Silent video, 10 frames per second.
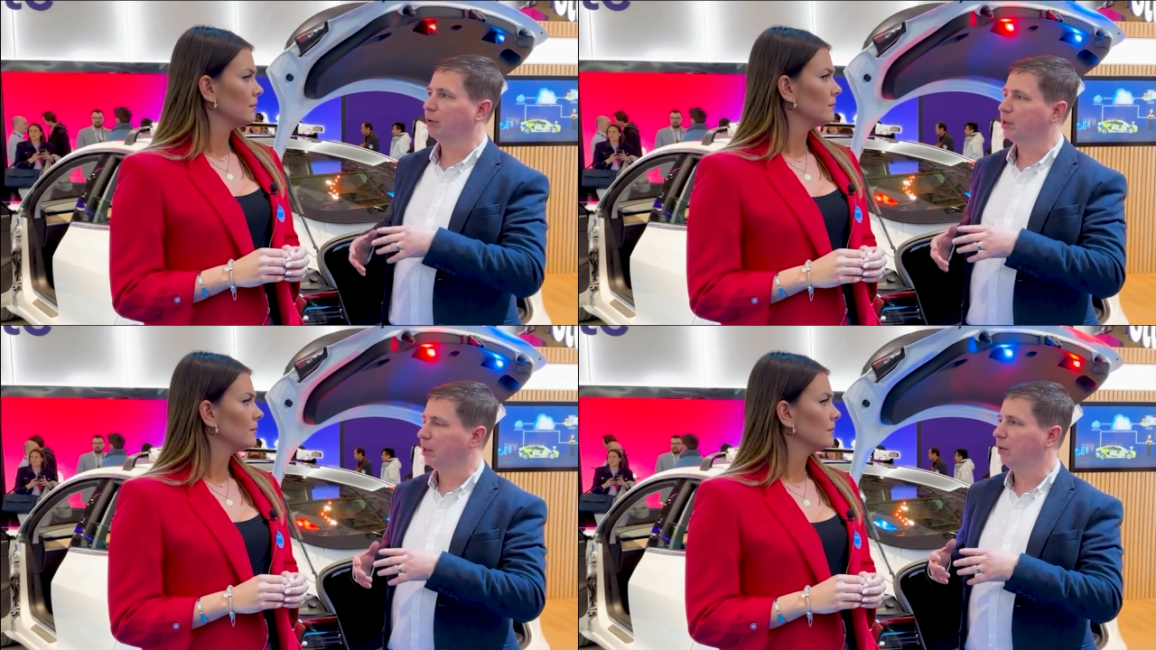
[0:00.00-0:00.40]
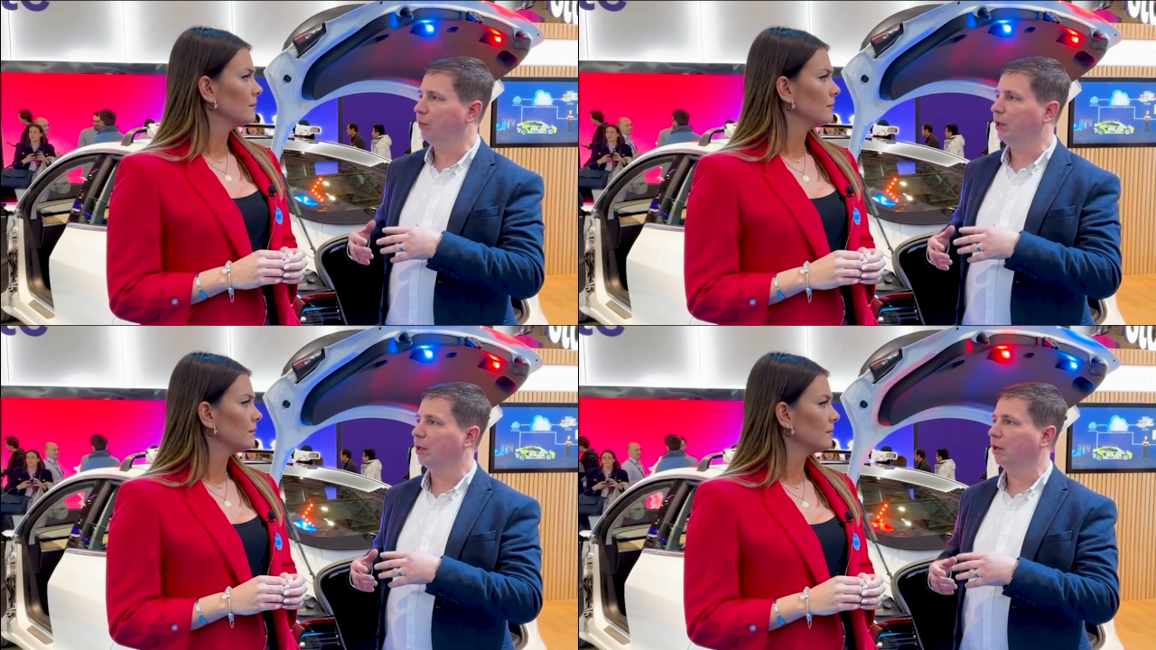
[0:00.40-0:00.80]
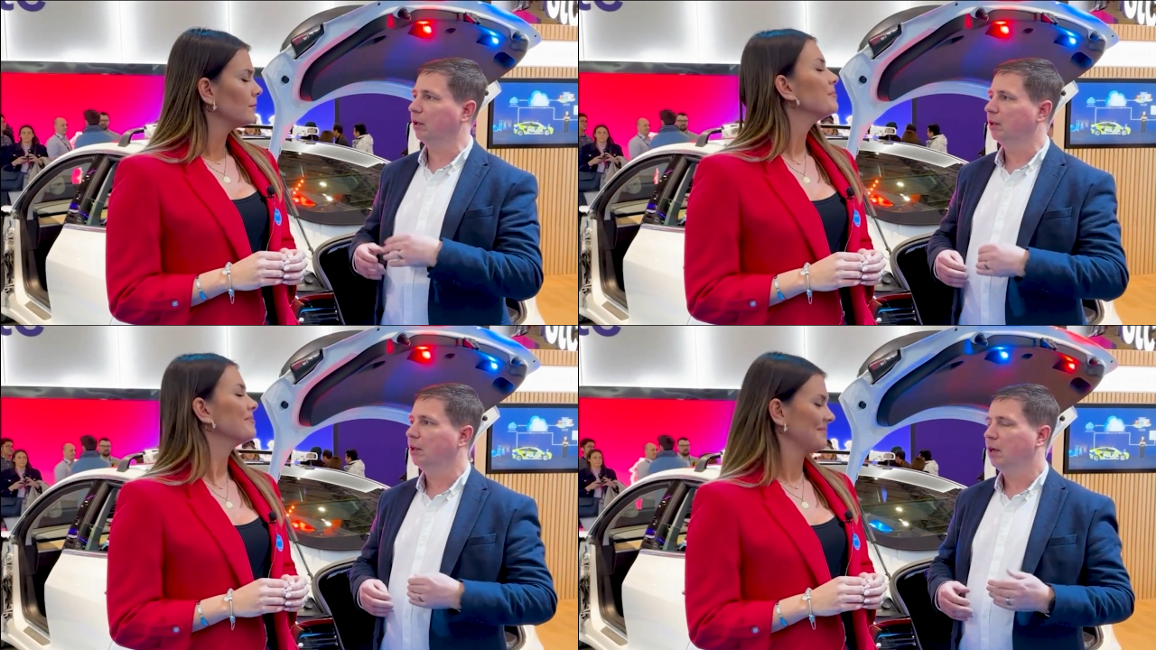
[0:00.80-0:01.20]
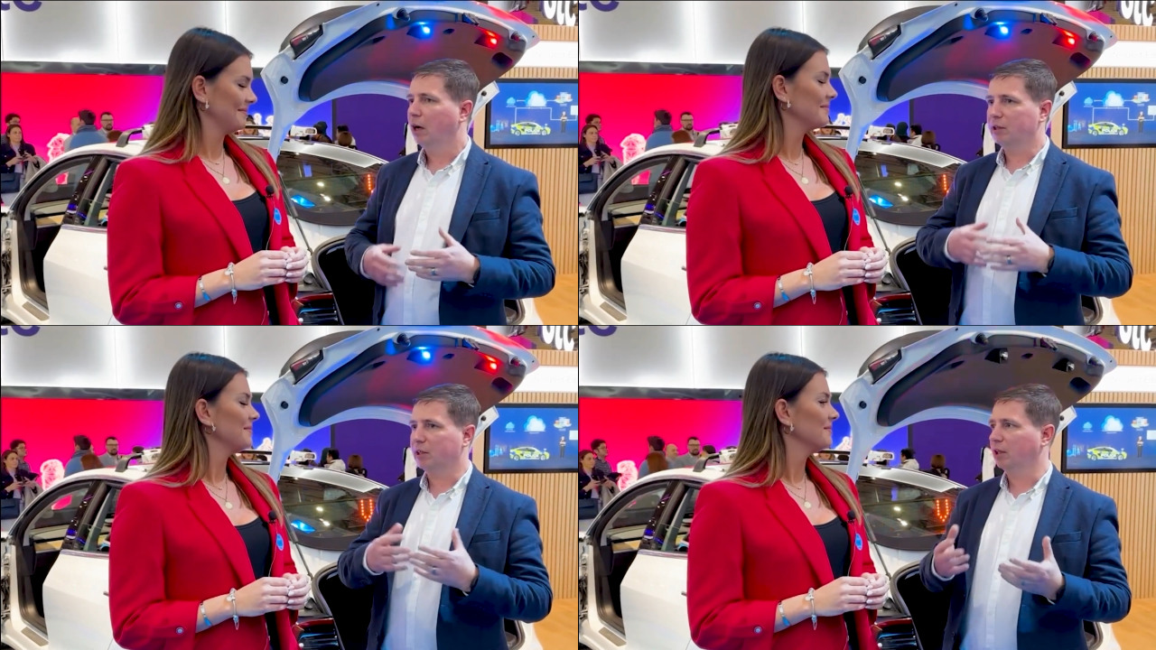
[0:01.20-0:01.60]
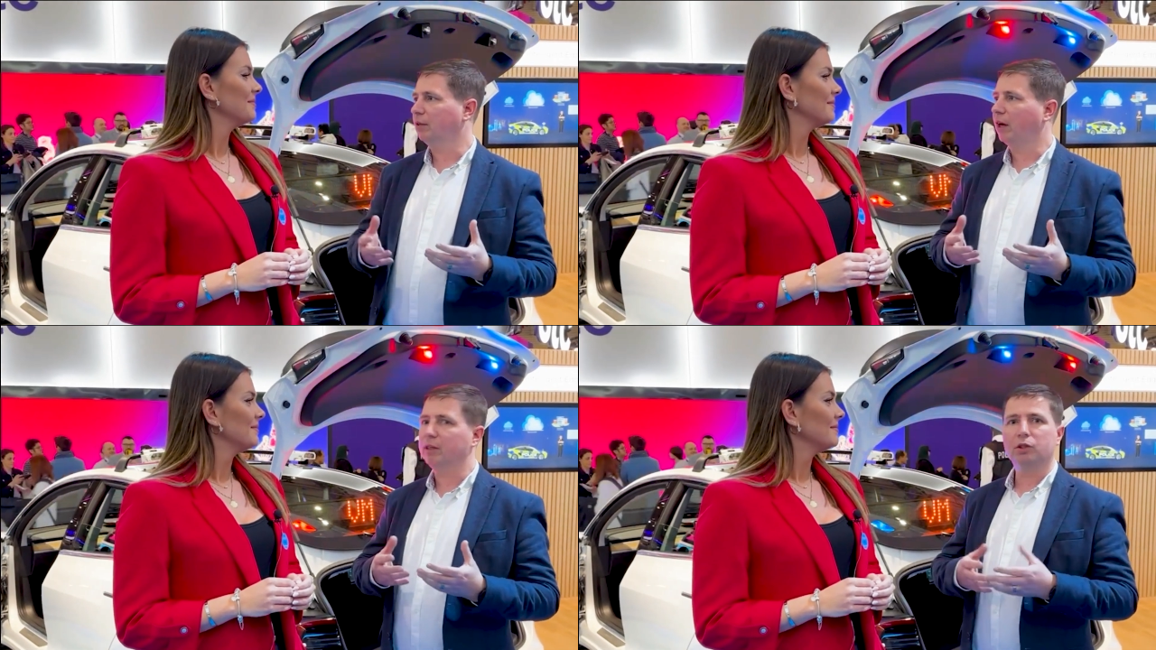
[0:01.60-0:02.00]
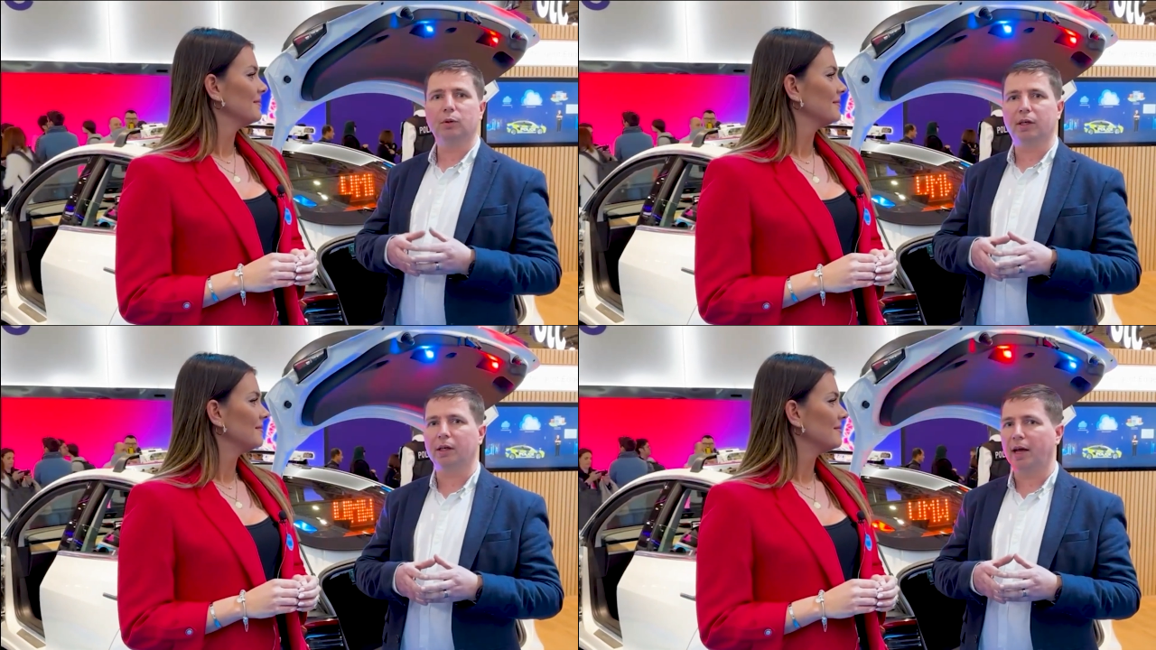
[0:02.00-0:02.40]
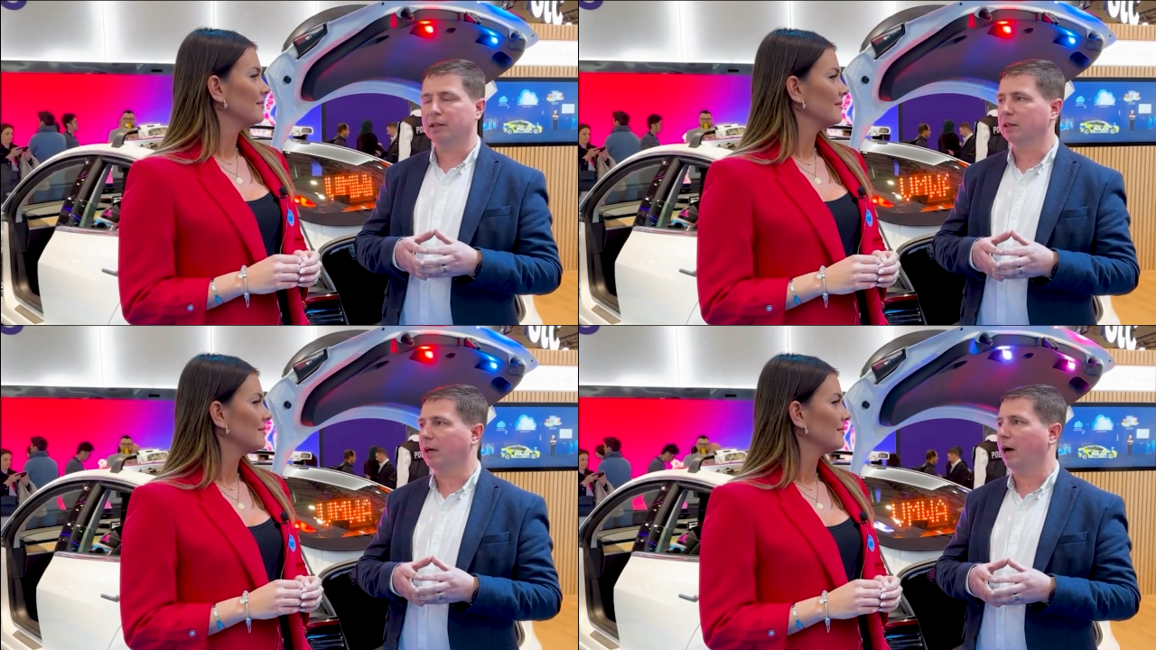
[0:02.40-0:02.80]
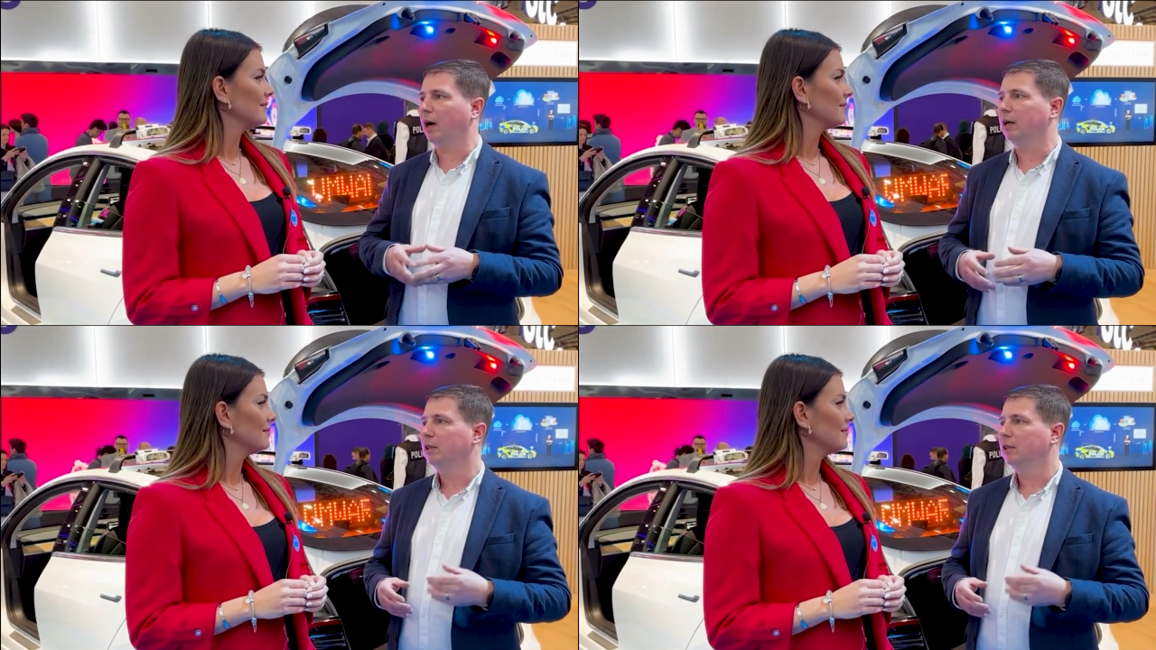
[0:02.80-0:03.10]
Speaker 1: this in a vehicle and turn that into a connected car.